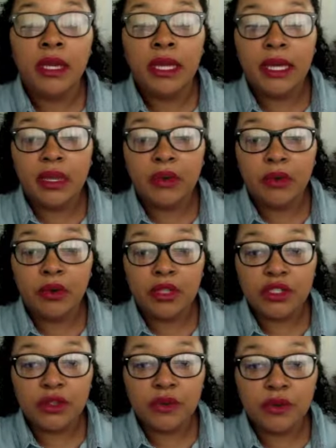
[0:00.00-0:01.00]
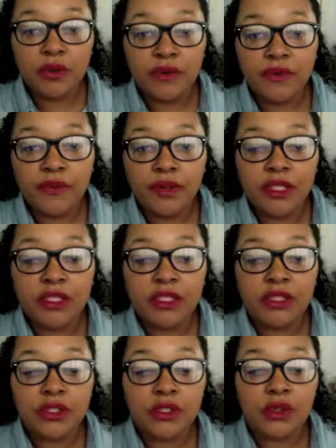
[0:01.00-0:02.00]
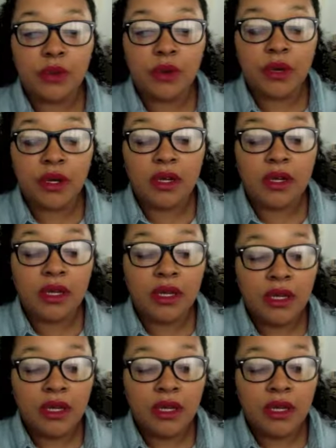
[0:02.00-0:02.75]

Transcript: in the morning to more frizz. So you want to